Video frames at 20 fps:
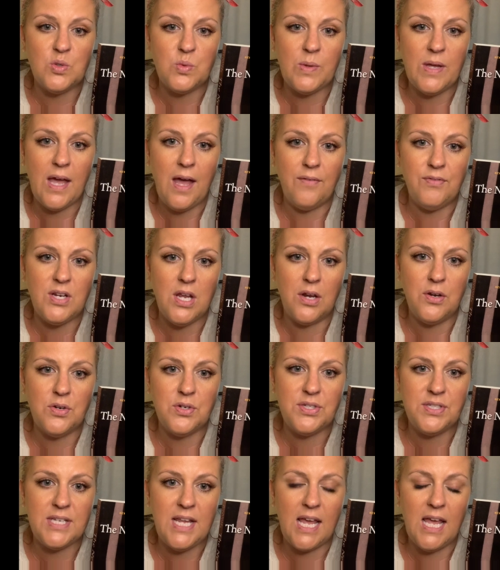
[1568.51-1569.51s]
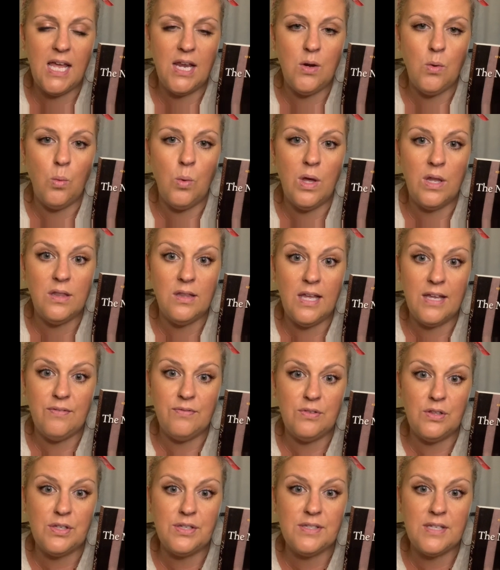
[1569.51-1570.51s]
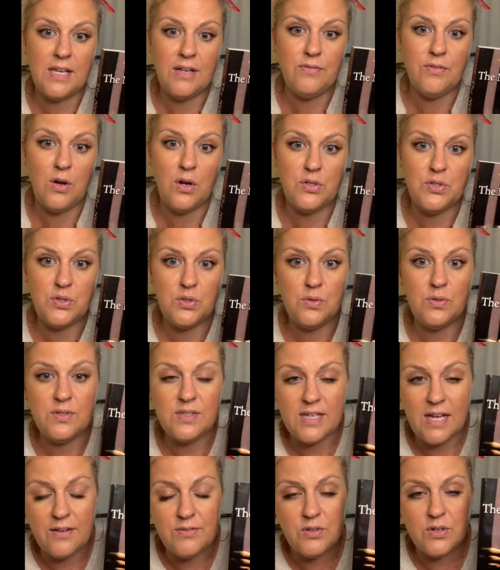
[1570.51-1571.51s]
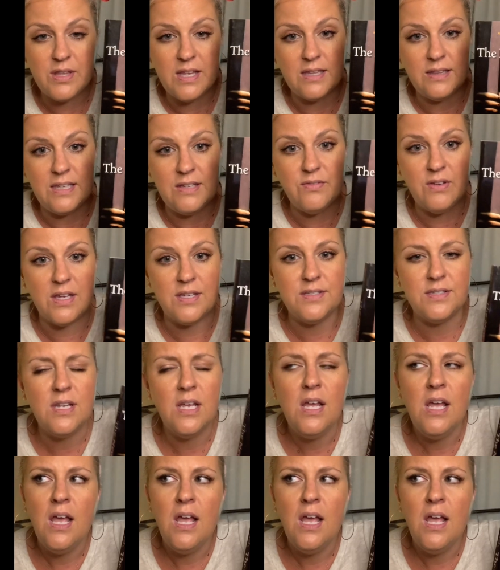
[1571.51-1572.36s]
we have to understand what life looks like for our students after they leave us.